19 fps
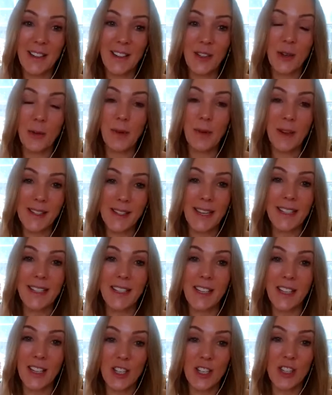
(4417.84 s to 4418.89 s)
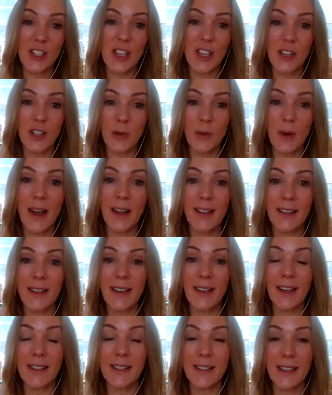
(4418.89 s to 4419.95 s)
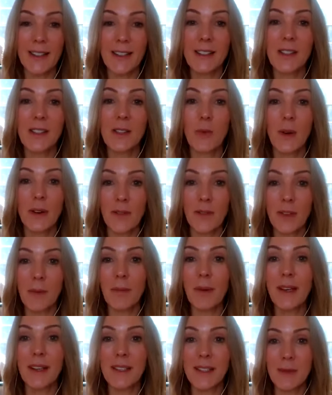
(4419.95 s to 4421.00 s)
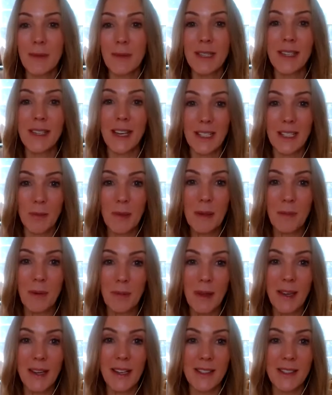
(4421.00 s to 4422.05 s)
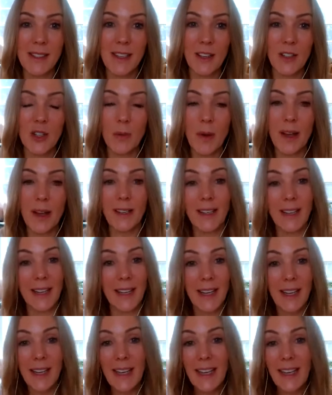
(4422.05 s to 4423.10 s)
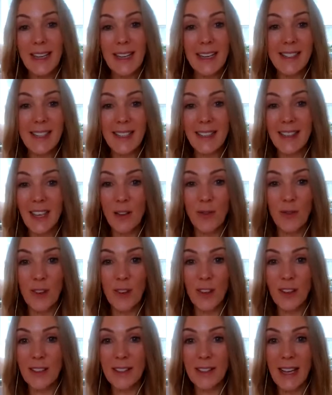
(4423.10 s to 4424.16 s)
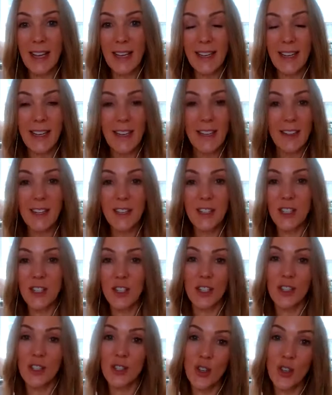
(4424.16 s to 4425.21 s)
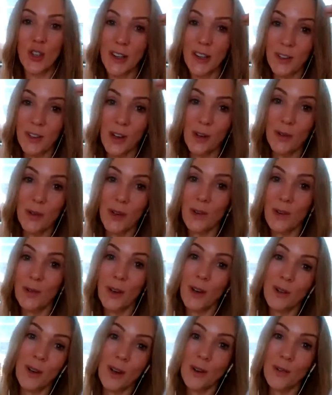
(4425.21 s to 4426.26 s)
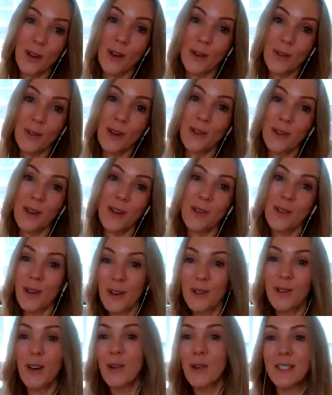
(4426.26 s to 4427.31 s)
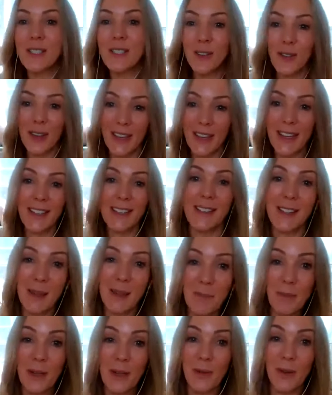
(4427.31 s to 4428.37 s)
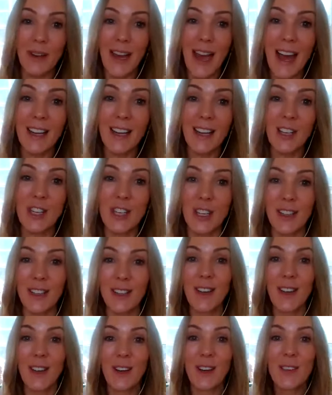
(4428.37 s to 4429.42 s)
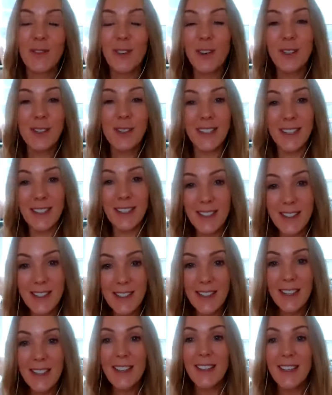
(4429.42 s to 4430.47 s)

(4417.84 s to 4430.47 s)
you know, because I teach sexuality, I say this is one of the biggest mistakes people make in sexuality, is that they feel like they should just try to go, go, go, go, go, go, go, go, go until they get some big reaction, versus